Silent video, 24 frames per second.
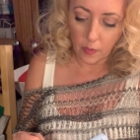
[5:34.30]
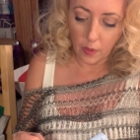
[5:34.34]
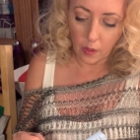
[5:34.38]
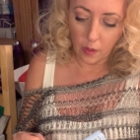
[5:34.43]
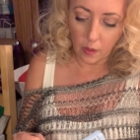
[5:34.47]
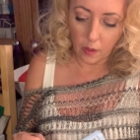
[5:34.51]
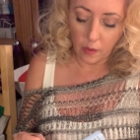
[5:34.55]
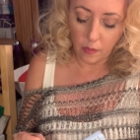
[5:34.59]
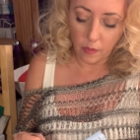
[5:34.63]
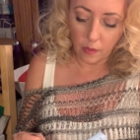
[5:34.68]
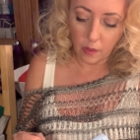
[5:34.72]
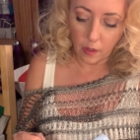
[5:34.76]
It
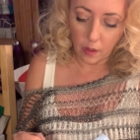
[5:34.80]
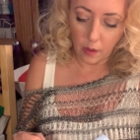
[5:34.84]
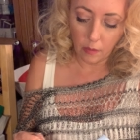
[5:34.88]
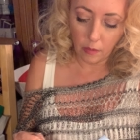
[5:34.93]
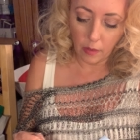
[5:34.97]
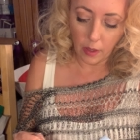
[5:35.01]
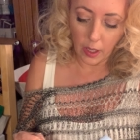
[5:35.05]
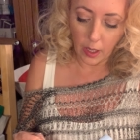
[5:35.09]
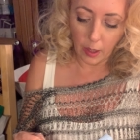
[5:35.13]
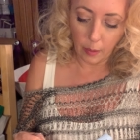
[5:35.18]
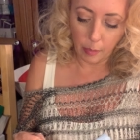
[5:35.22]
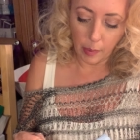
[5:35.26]
gives her
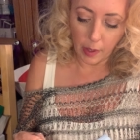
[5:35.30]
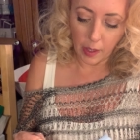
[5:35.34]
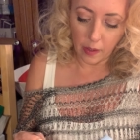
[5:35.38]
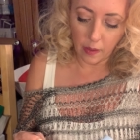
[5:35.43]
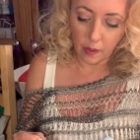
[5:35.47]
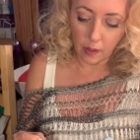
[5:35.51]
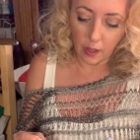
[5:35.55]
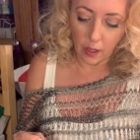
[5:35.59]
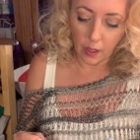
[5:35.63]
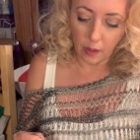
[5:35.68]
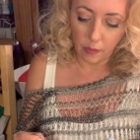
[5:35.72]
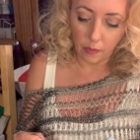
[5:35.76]
really bad
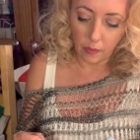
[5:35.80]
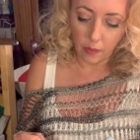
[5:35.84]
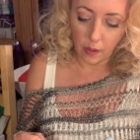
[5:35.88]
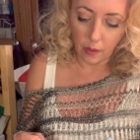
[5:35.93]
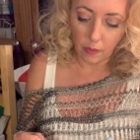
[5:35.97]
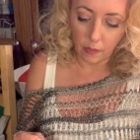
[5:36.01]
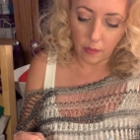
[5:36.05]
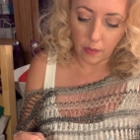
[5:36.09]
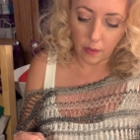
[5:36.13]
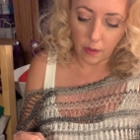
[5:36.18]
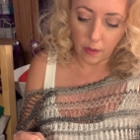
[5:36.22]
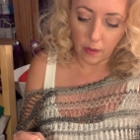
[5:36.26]
hay
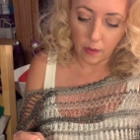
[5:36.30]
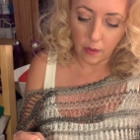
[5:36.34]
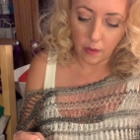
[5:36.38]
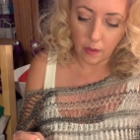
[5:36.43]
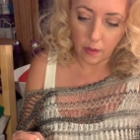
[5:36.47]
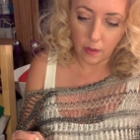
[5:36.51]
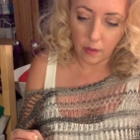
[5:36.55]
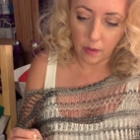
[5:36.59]
fever.